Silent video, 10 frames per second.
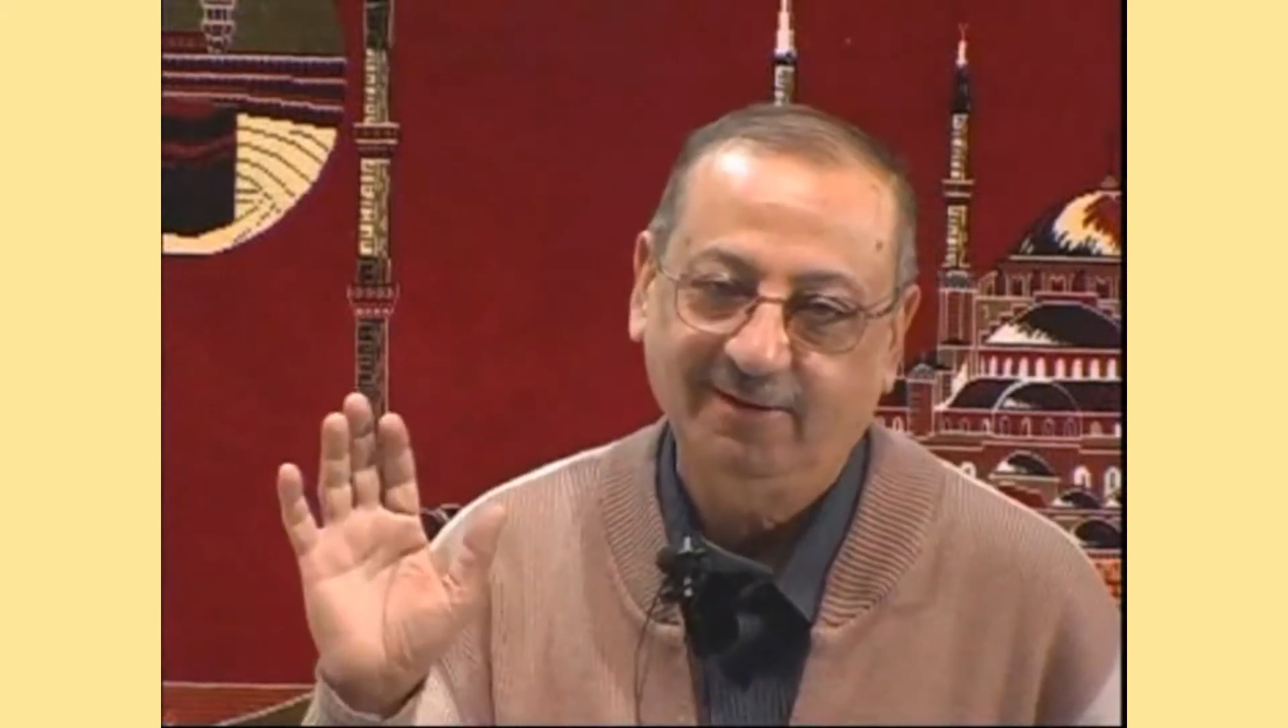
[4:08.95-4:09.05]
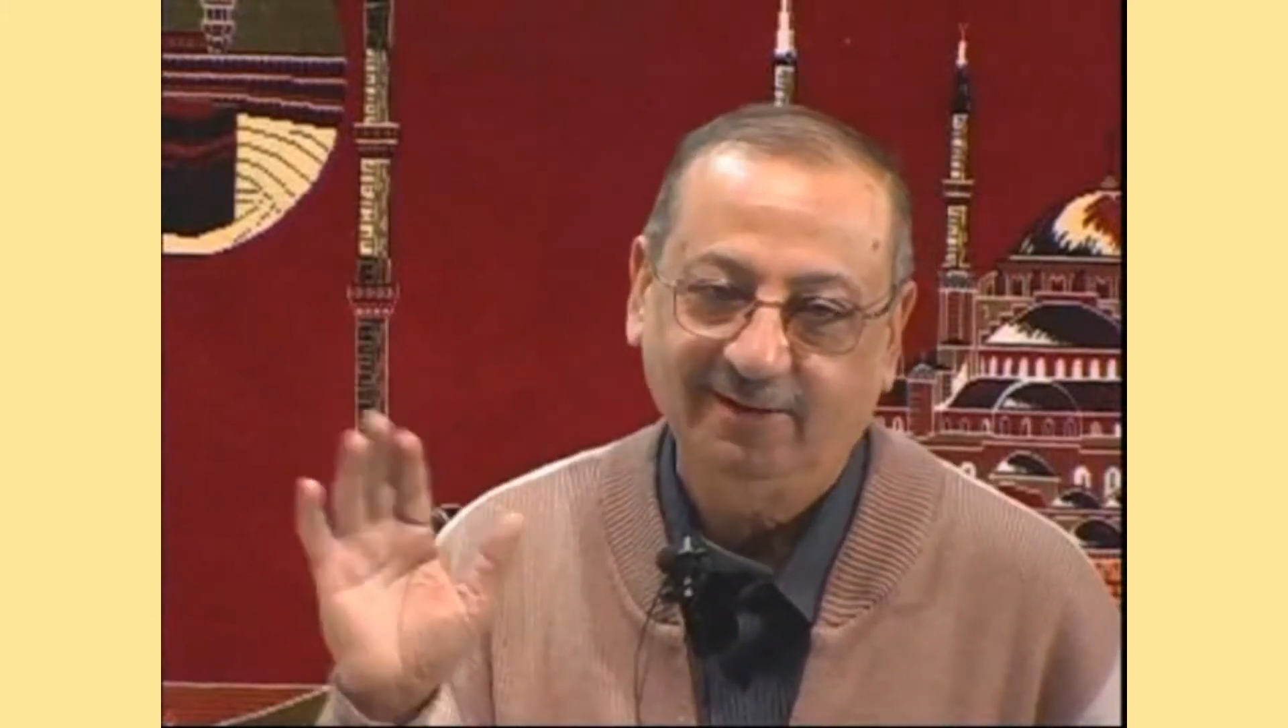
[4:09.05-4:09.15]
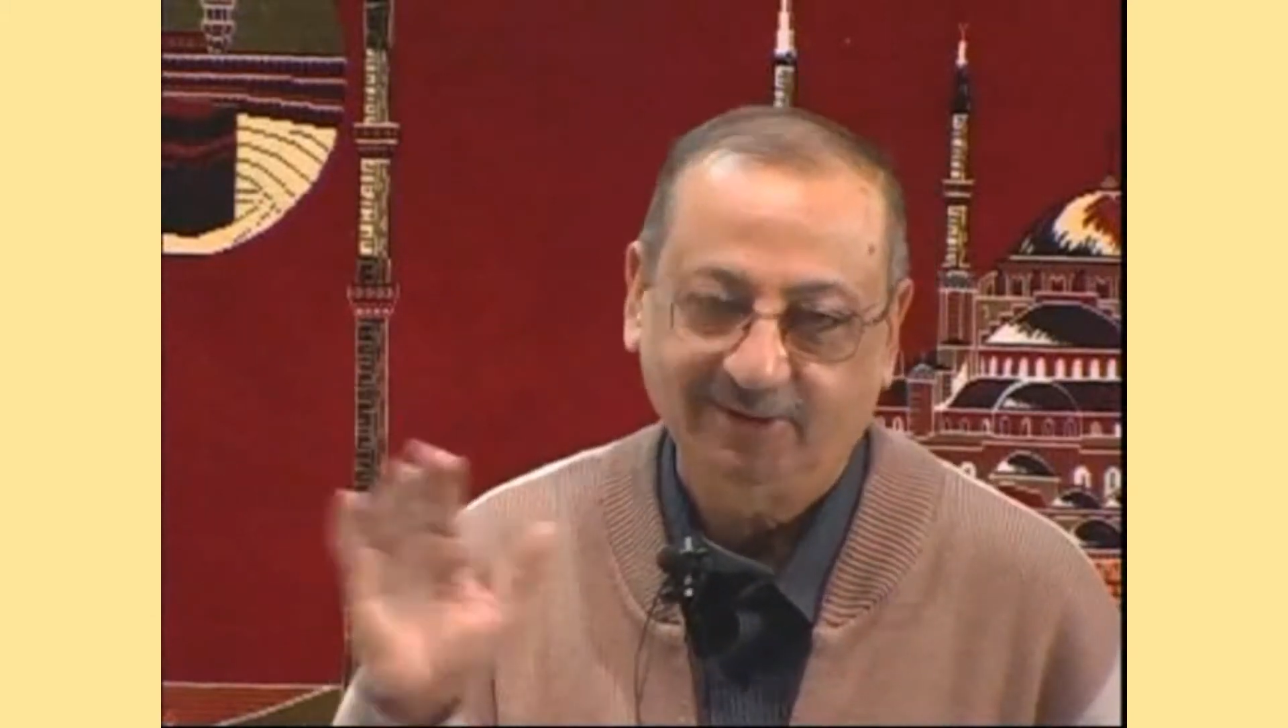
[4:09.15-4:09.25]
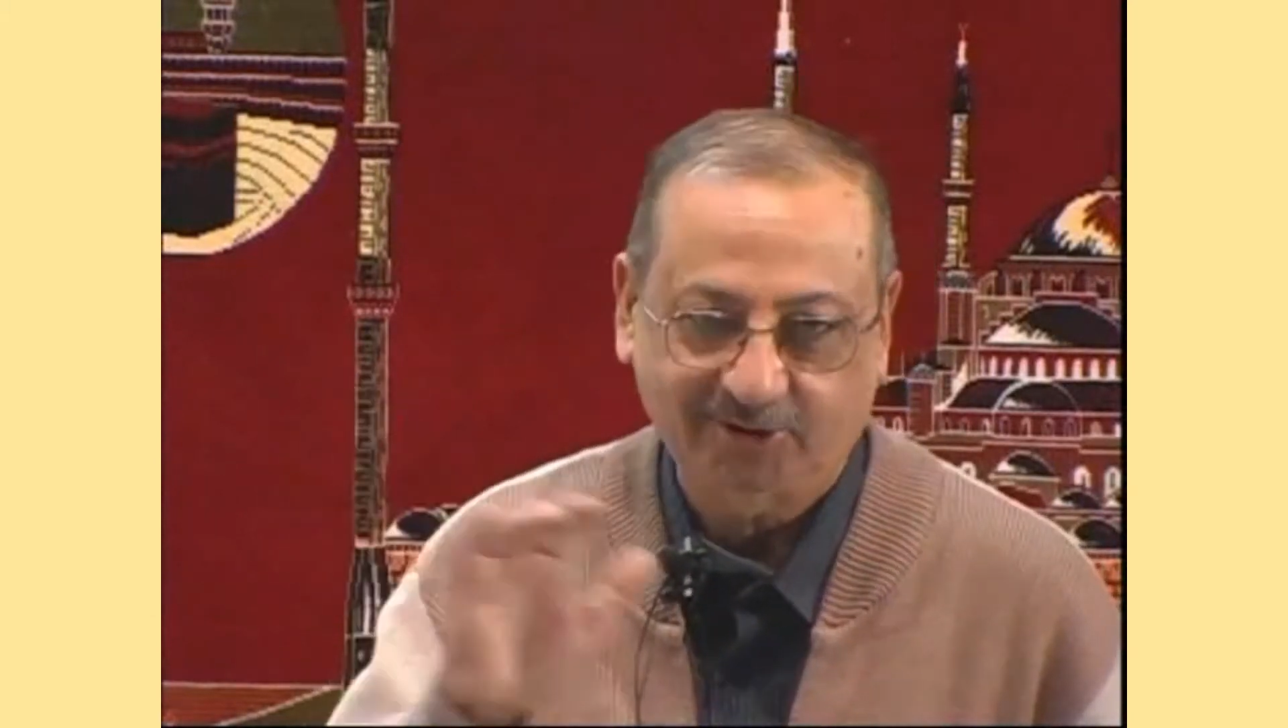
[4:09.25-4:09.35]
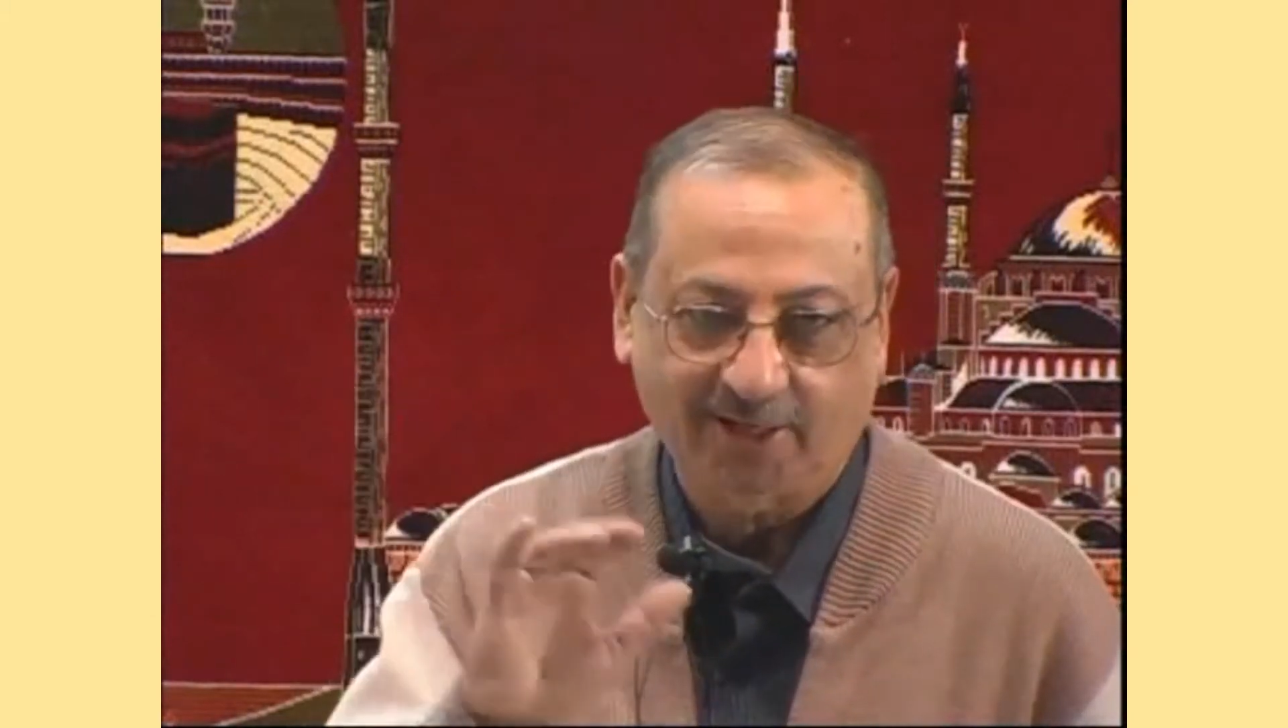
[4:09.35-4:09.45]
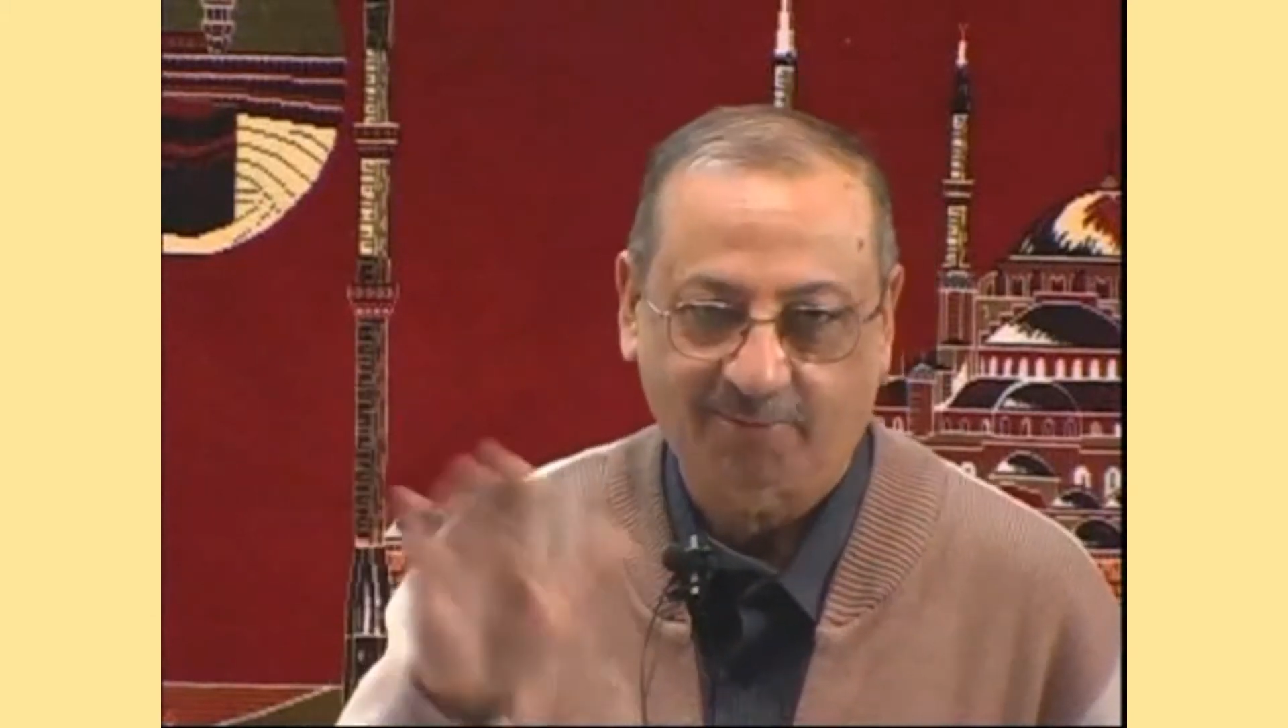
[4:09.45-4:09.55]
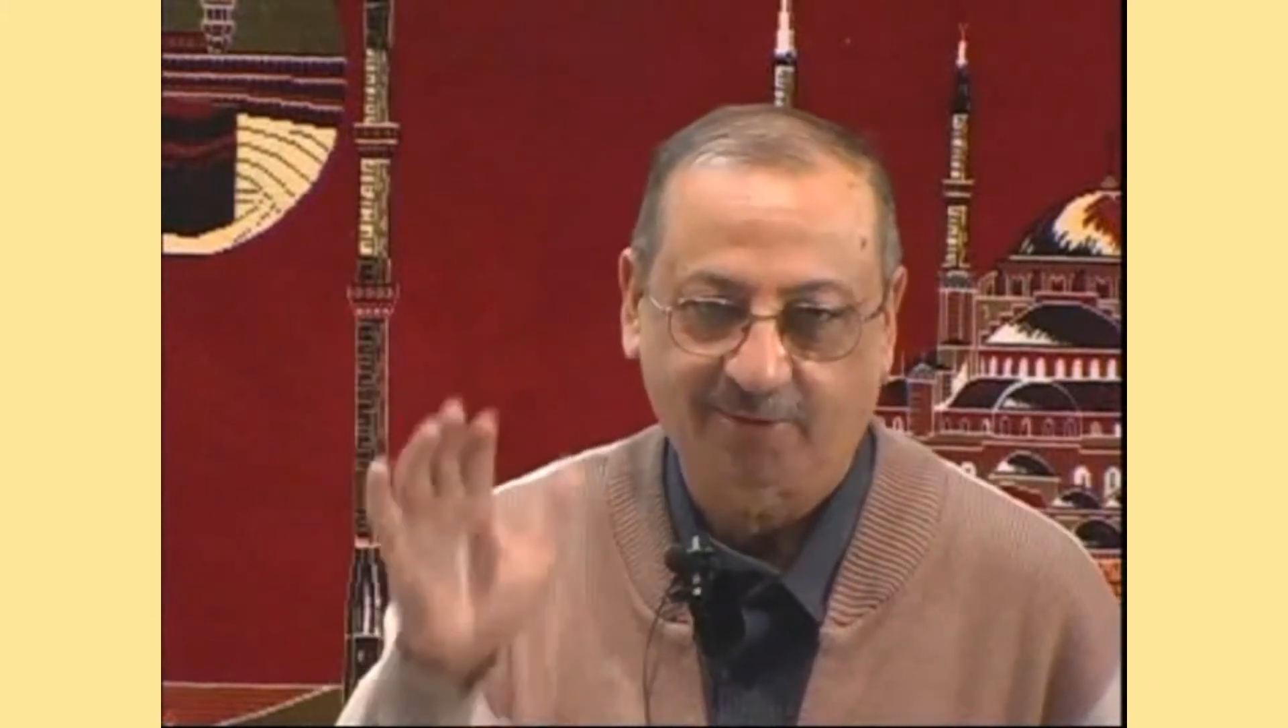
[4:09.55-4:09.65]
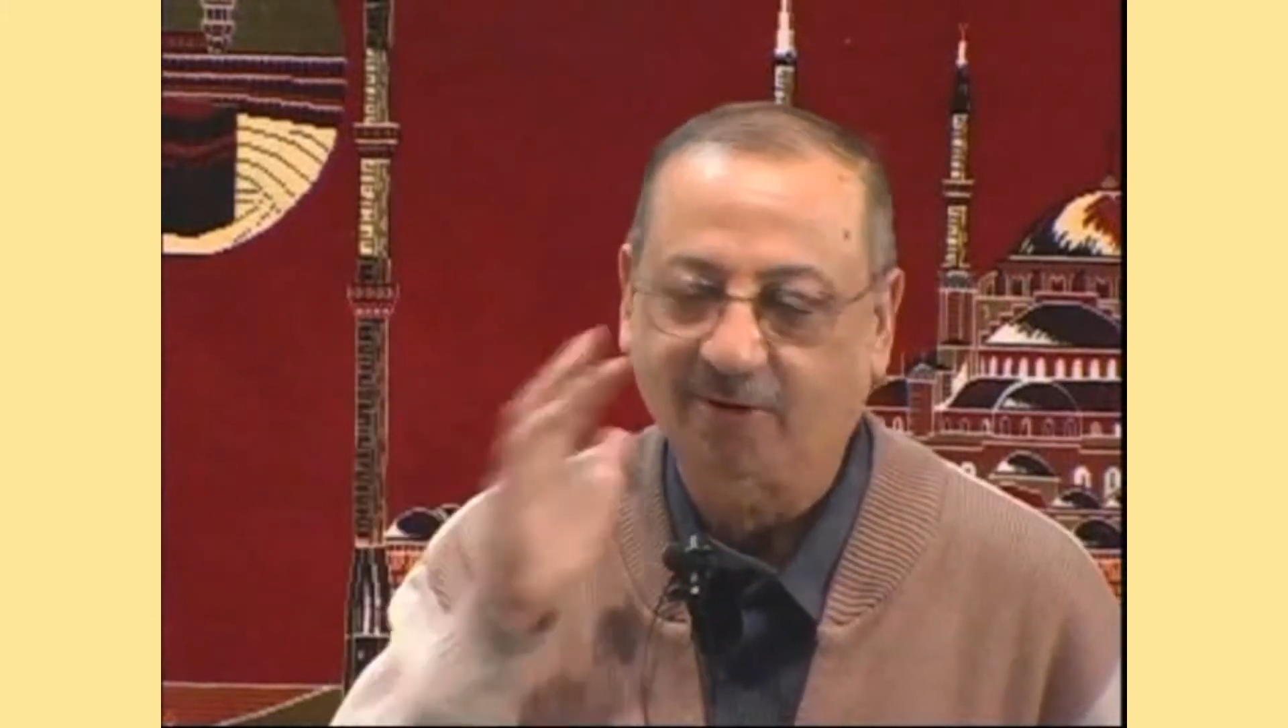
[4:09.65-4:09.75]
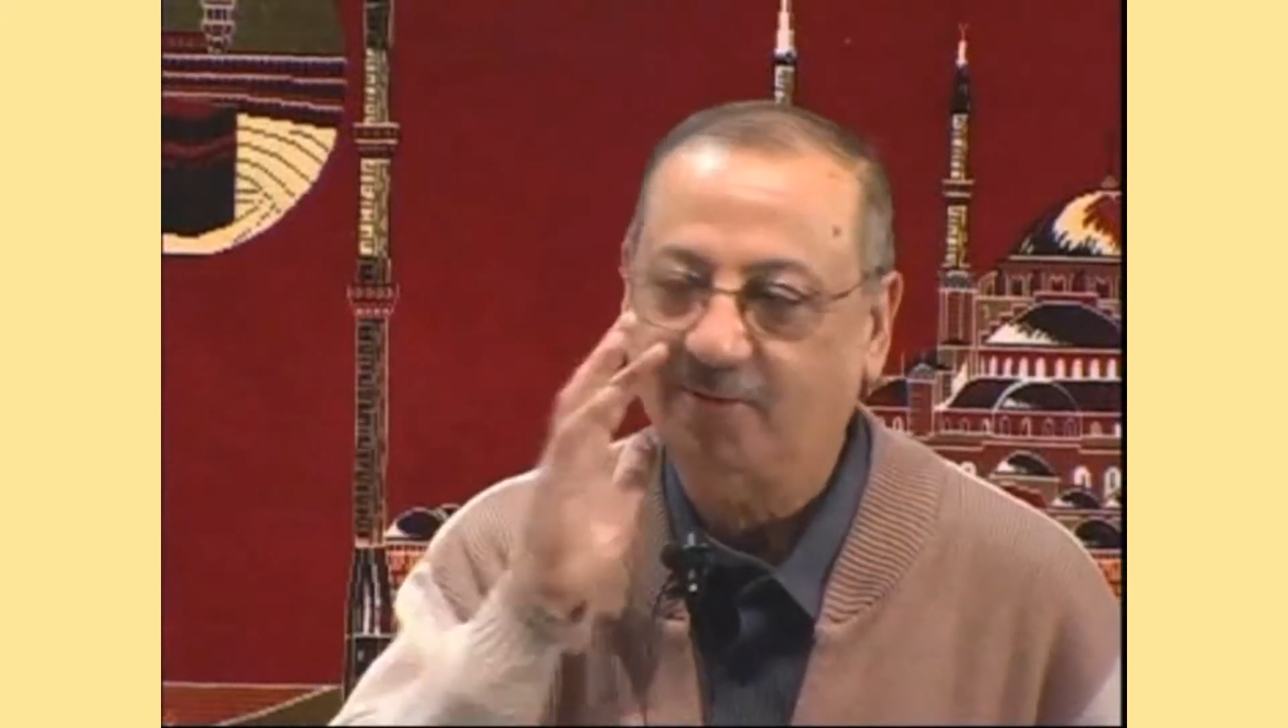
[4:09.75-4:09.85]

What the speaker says: escaped your